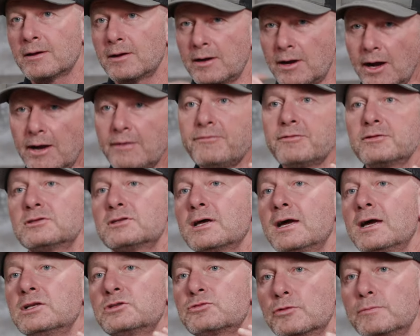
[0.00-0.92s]

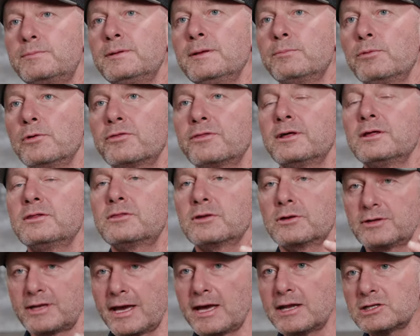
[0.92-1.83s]
Oftentimes, when people think
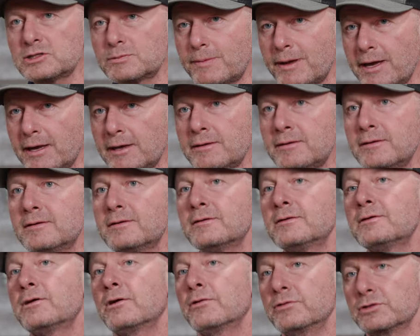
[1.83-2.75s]
their data's bad
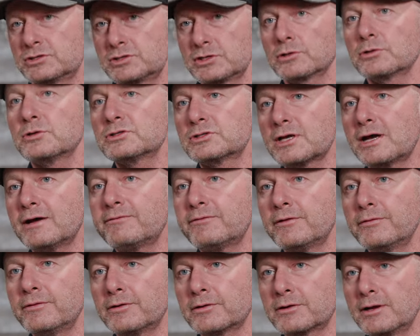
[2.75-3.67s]
or the zero's off
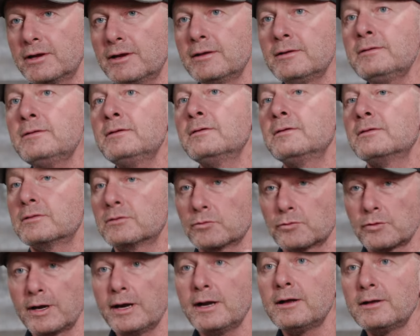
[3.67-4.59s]
on their gun, the
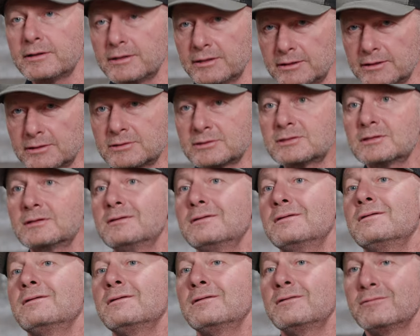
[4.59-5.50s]
reality is
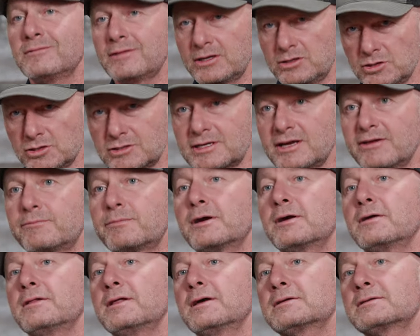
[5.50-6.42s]
they just have
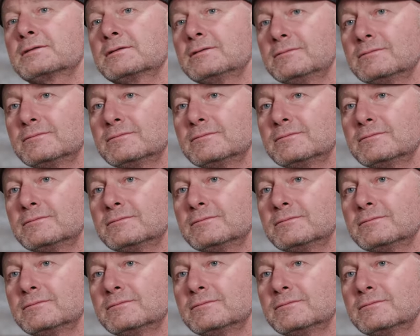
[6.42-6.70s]
parallax.